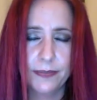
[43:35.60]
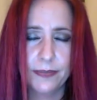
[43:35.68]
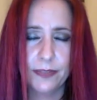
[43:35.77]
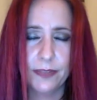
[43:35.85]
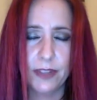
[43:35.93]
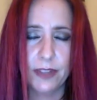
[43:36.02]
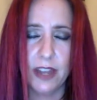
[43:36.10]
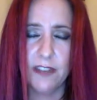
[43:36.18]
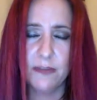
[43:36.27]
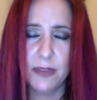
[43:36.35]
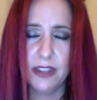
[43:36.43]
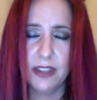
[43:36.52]
For a lot of
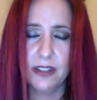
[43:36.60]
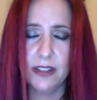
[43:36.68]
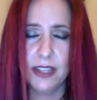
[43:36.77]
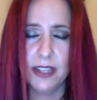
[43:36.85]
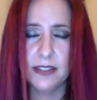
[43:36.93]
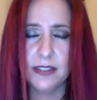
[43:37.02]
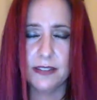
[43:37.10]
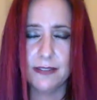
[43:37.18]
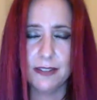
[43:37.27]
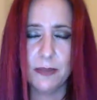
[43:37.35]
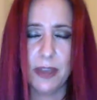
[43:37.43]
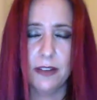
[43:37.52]
my clients, this is
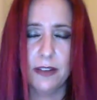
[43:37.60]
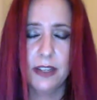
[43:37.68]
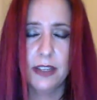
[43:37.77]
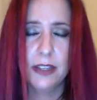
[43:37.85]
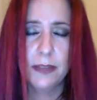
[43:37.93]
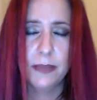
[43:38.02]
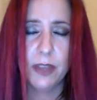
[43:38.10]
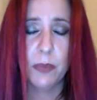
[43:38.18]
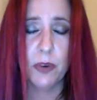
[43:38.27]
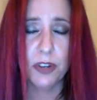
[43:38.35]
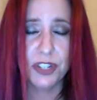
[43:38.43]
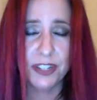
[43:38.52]
about
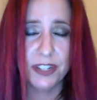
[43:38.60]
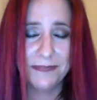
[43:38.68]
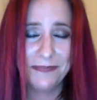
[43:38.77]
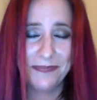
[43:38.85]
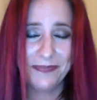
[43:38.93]
abortion.